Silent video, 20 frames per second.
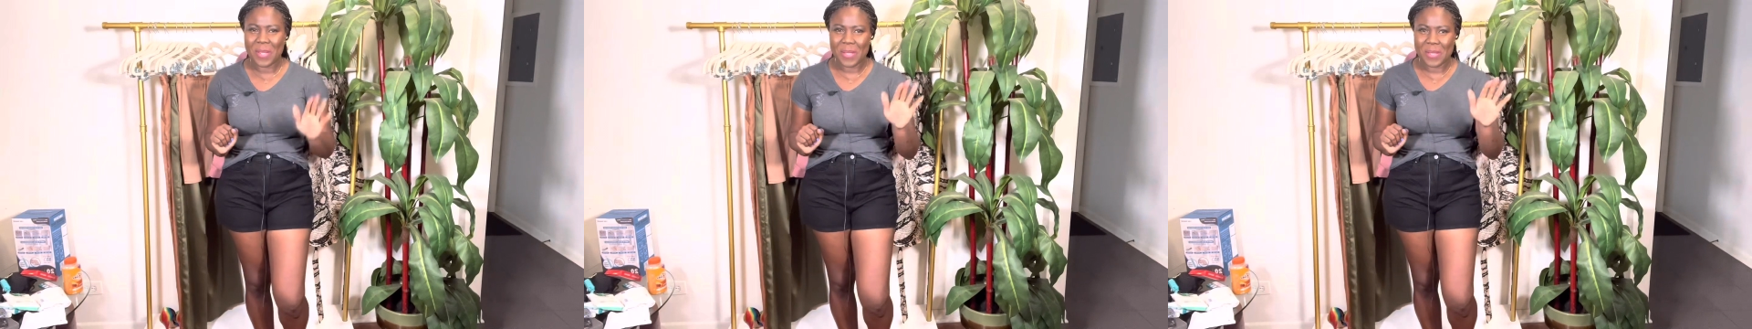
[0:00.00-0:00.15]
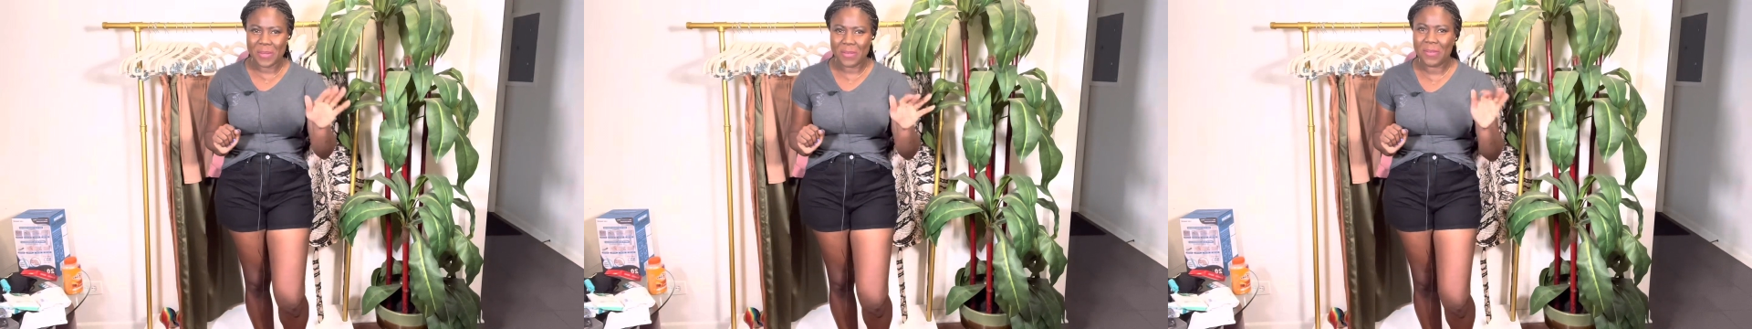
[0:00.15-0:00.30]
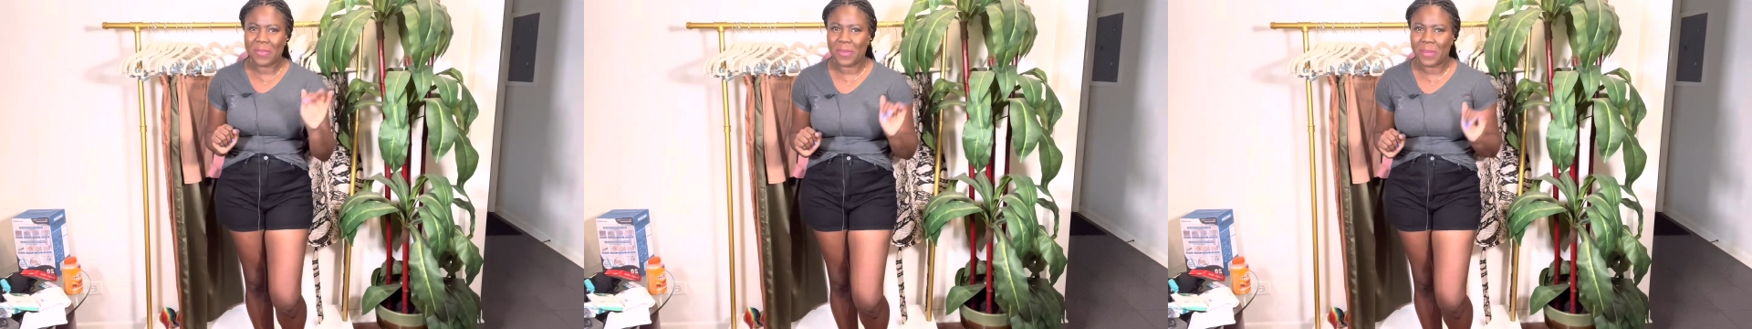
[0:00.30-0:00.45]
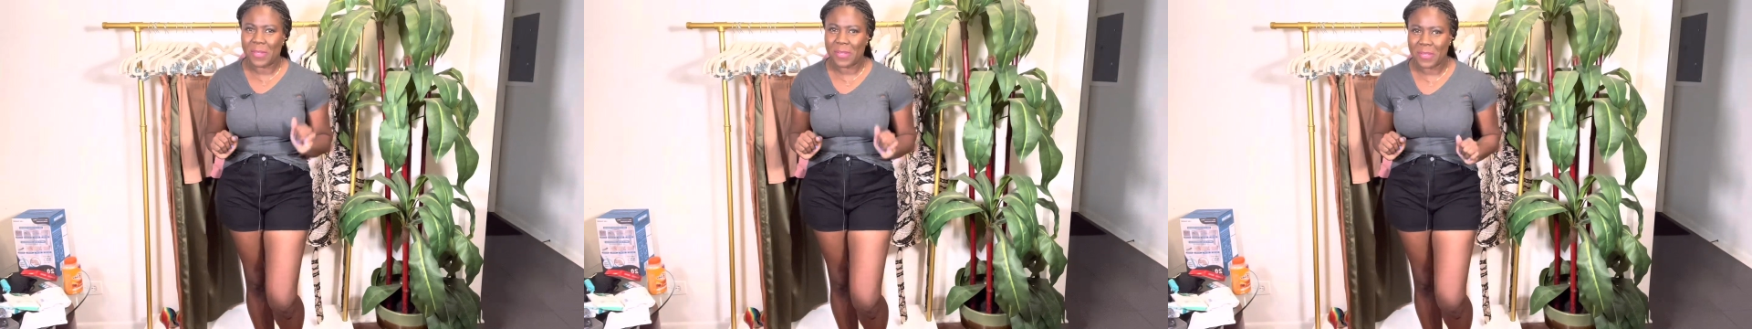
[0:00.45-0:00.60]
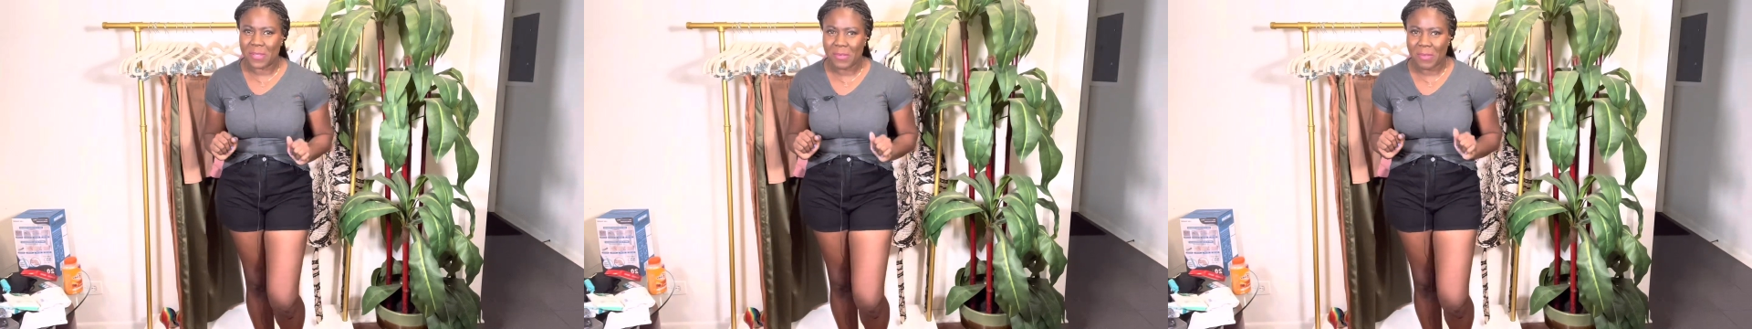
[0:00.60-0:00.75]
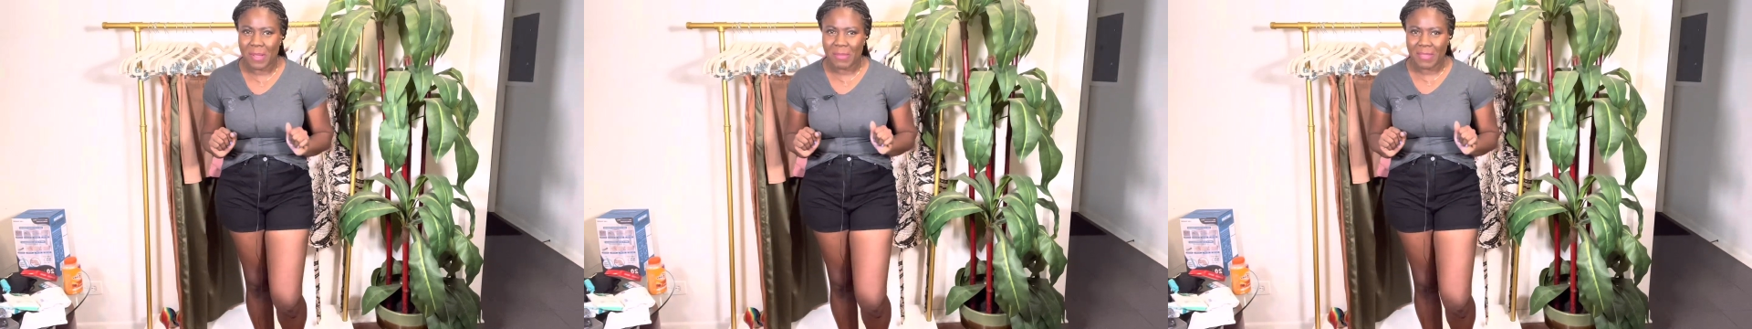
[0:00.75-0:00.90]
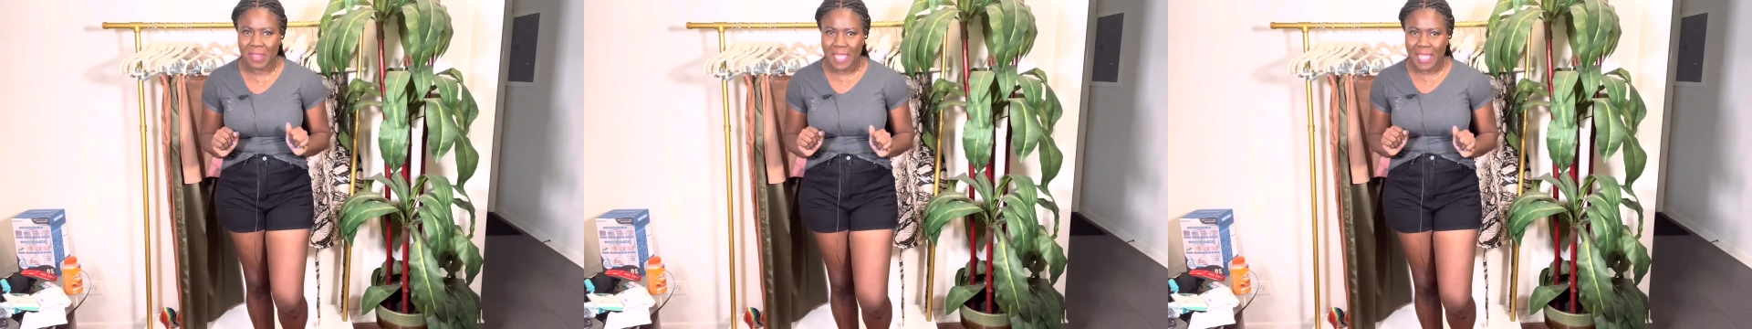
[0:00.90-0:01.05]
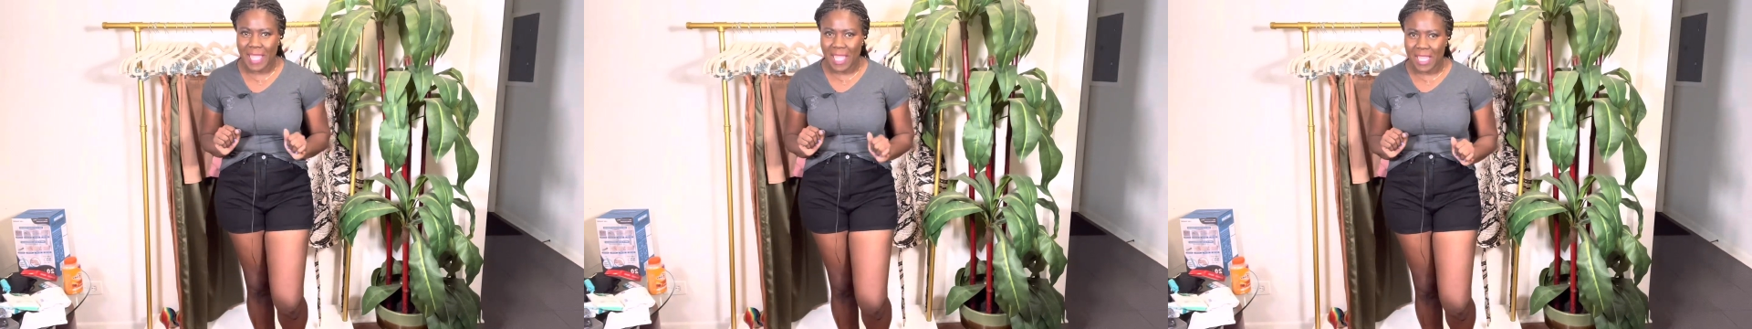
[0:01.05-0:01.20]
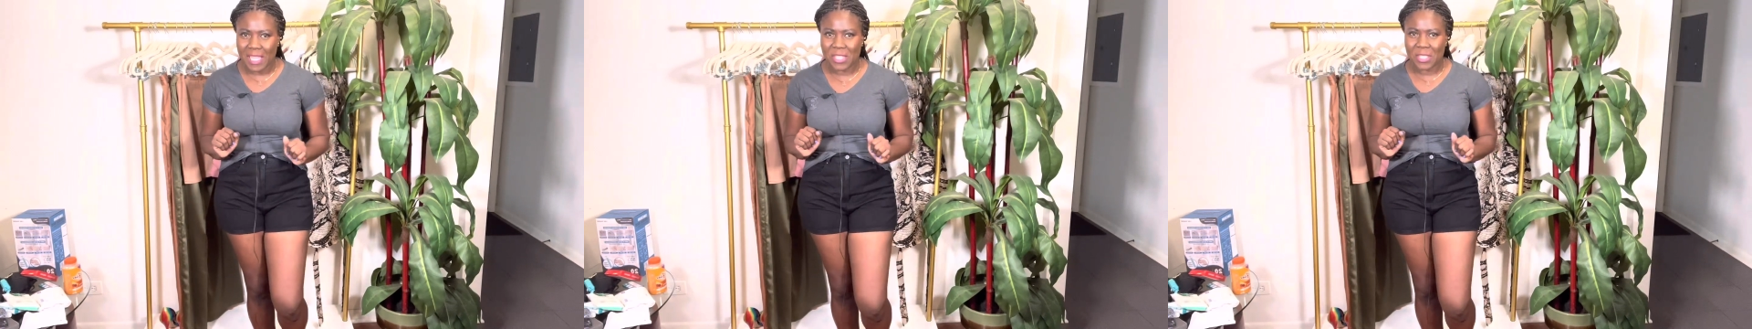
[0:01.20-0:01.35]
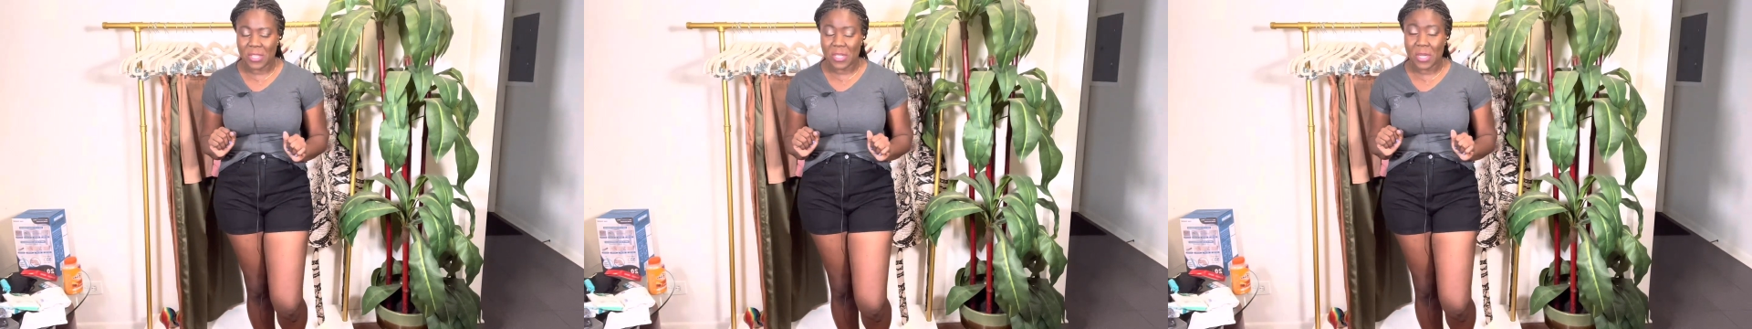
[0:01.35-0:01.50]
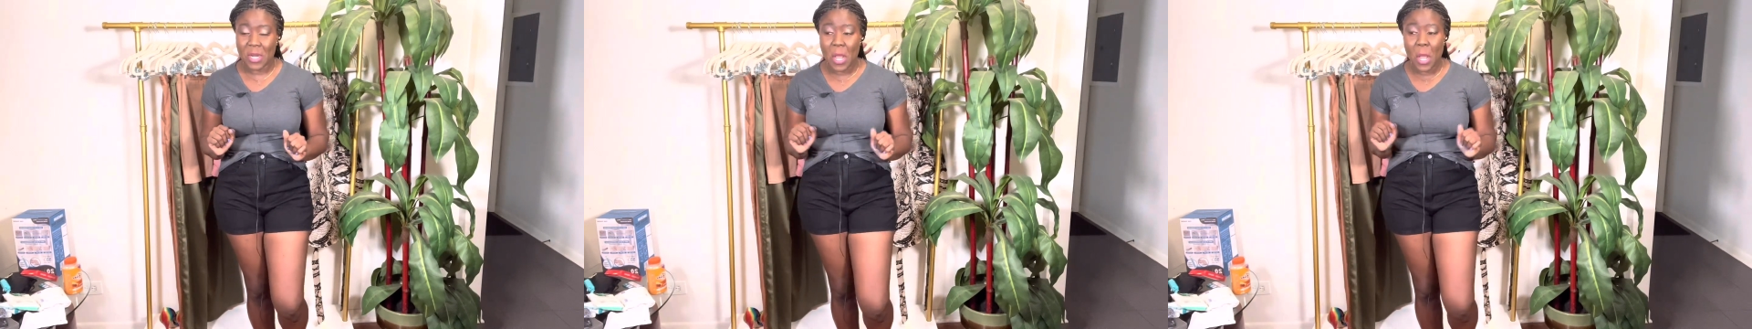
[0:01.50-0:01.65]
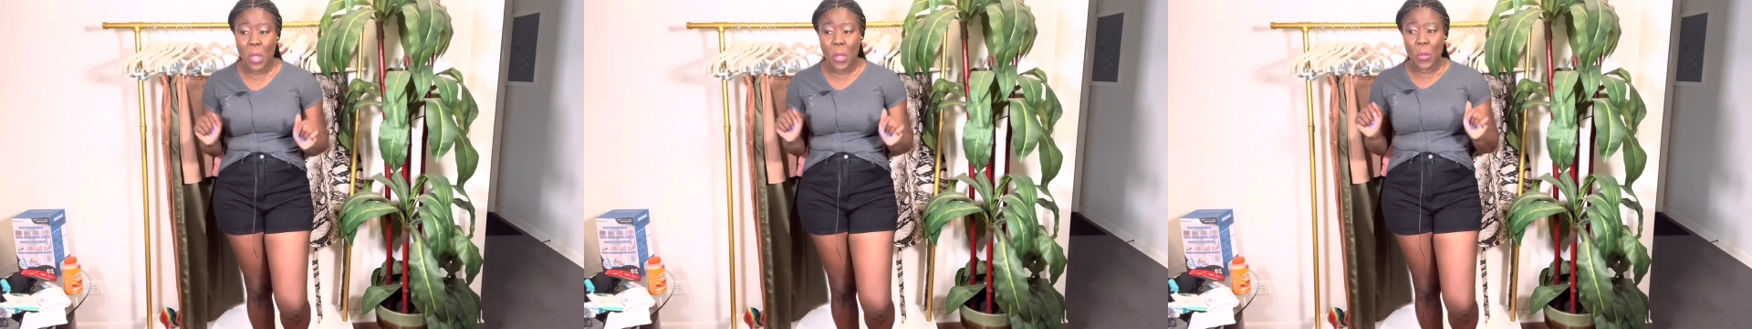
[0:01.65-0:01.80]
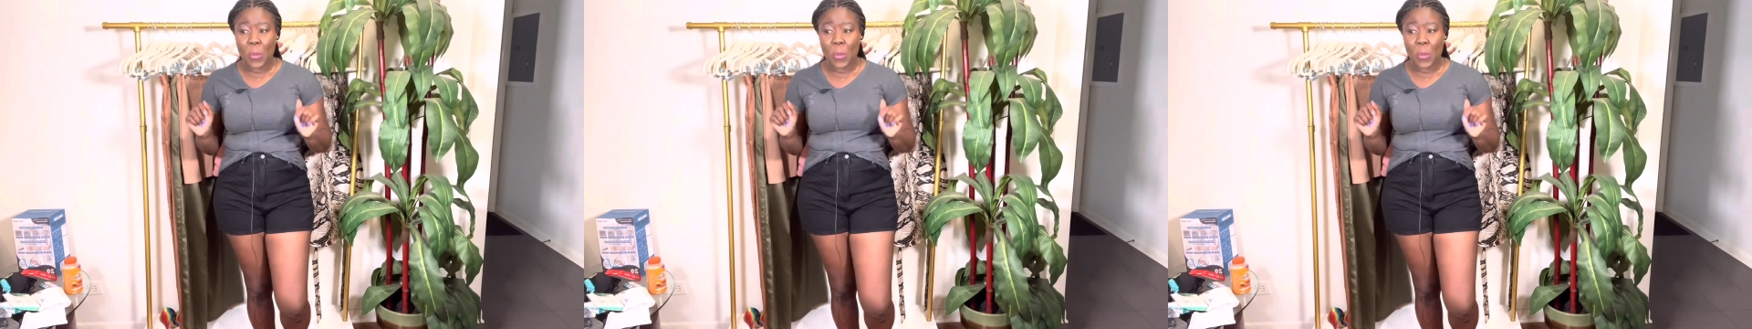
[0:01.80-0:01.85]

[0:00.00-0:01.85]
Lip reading: we're going to focus on my vacation,